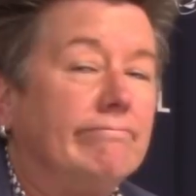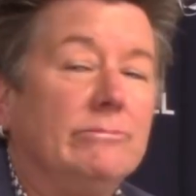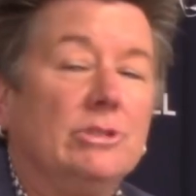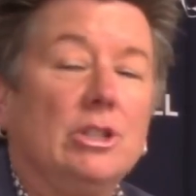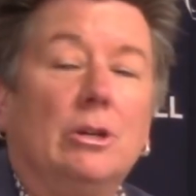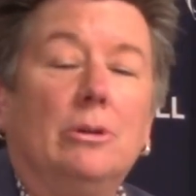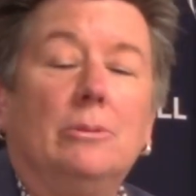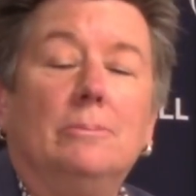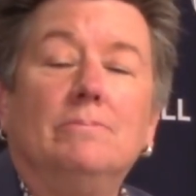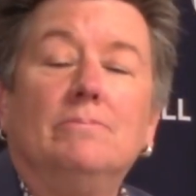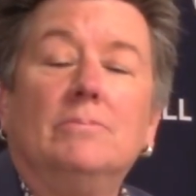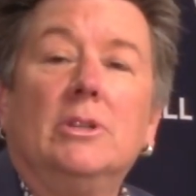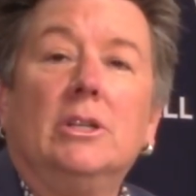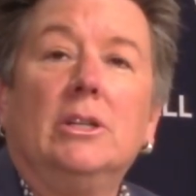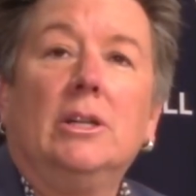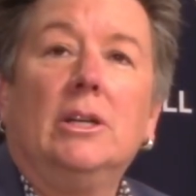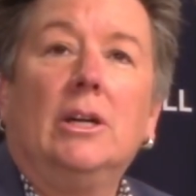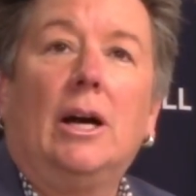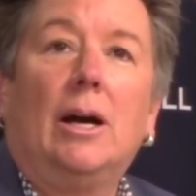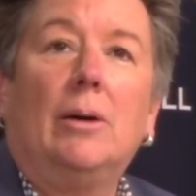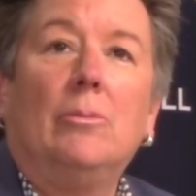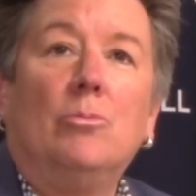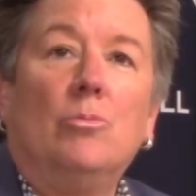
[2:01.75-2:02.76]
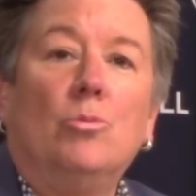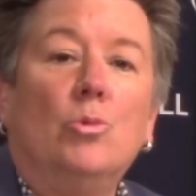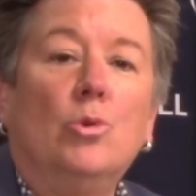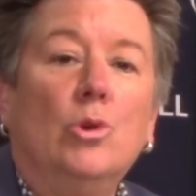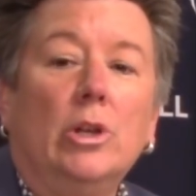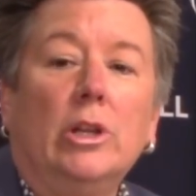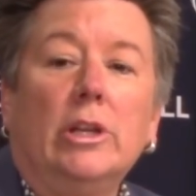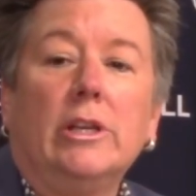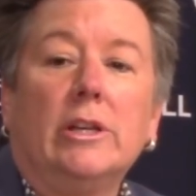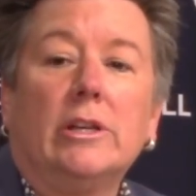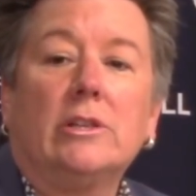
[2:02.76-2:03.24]
So I'm
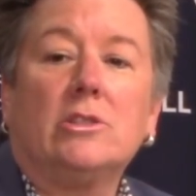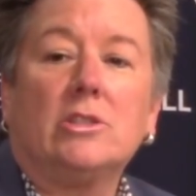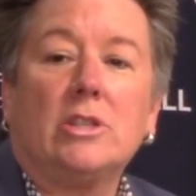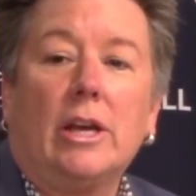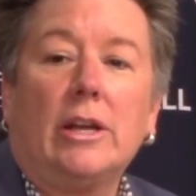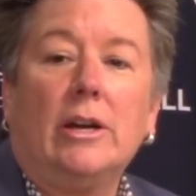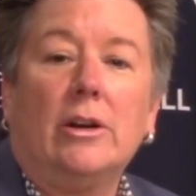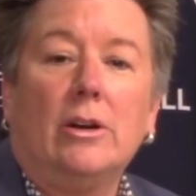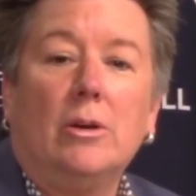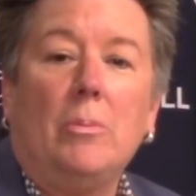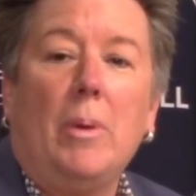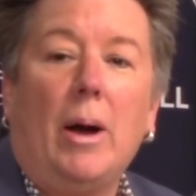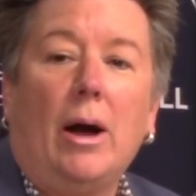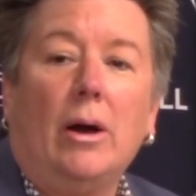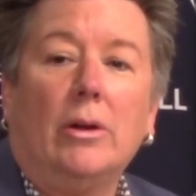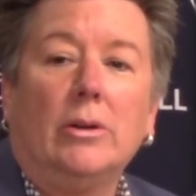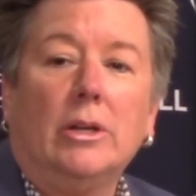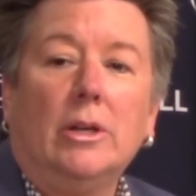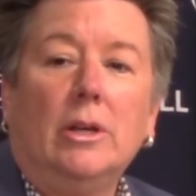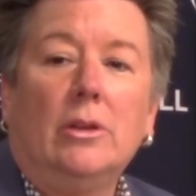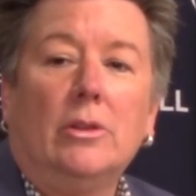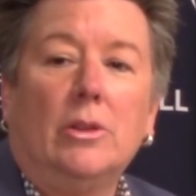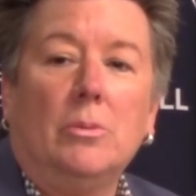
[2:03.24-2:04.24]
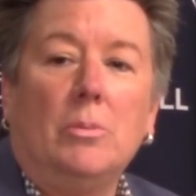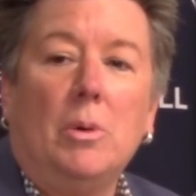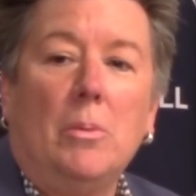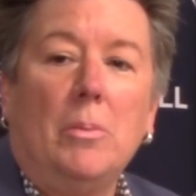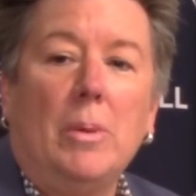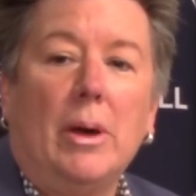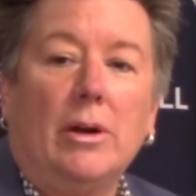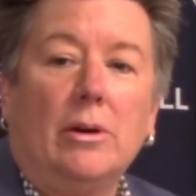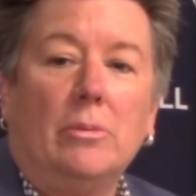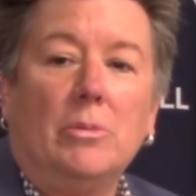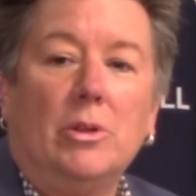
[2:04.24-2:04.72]
really excited about the
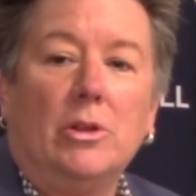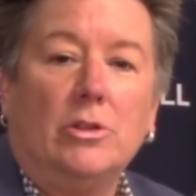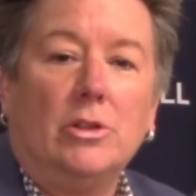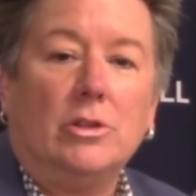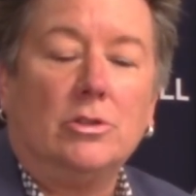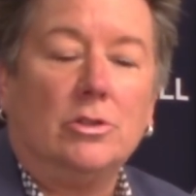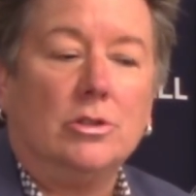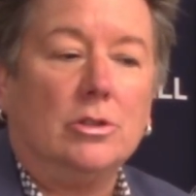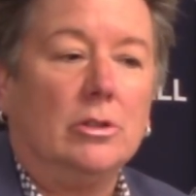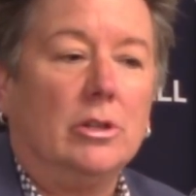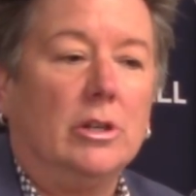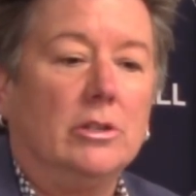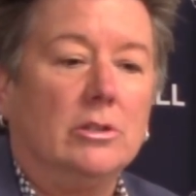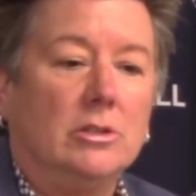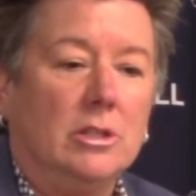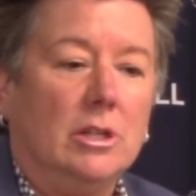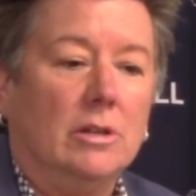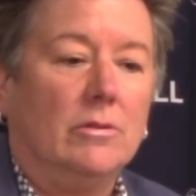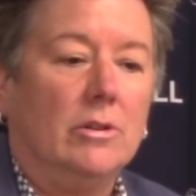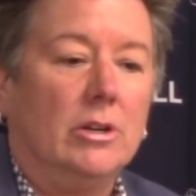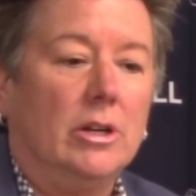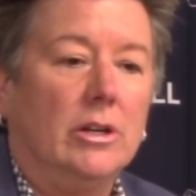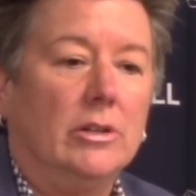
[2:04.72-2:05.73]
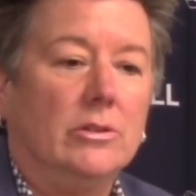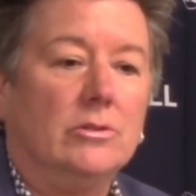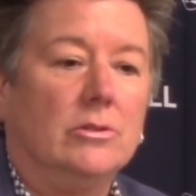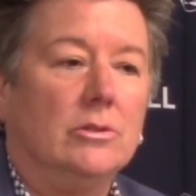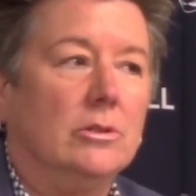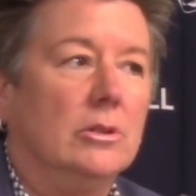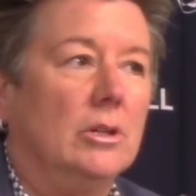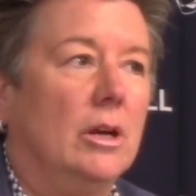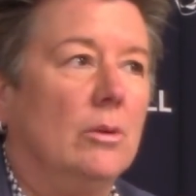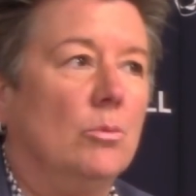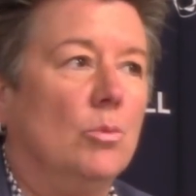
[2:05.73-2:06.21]
momentum that this year has given
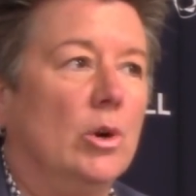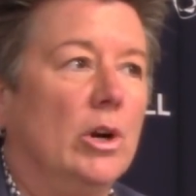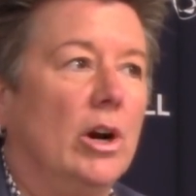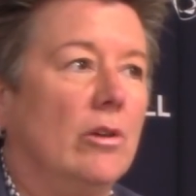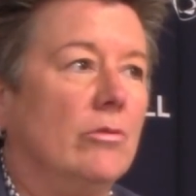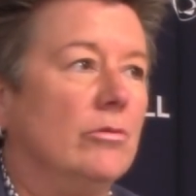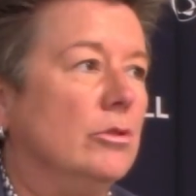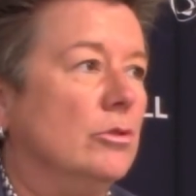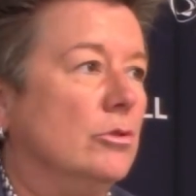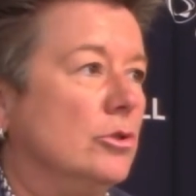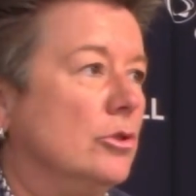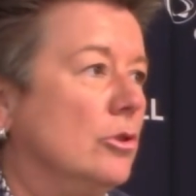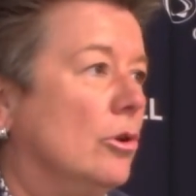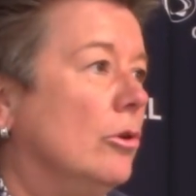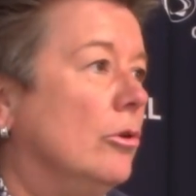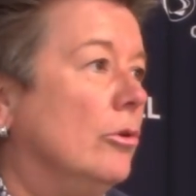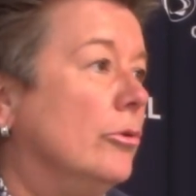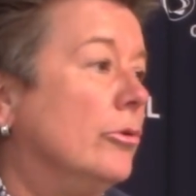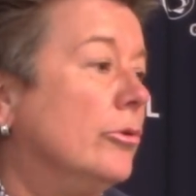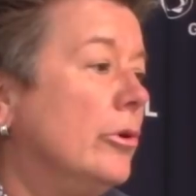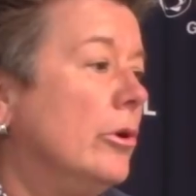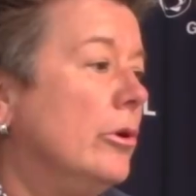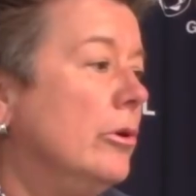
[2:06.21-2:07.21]
us and what our future holds.